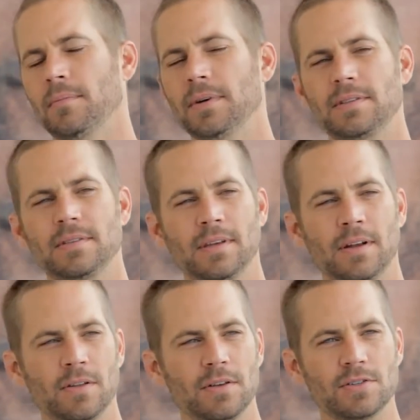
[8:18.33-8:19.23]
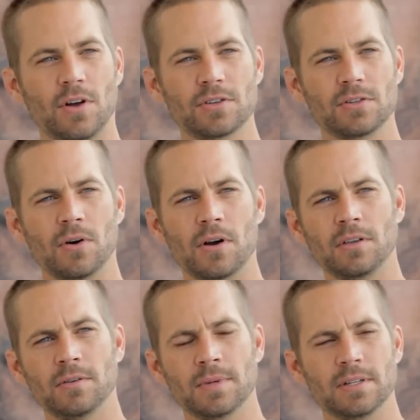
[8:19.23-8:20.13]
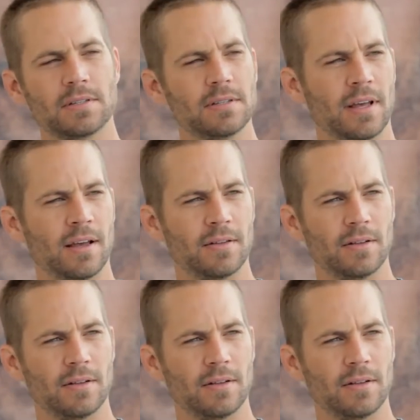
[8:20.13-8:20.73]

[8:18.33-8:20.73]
But there's also arguments now.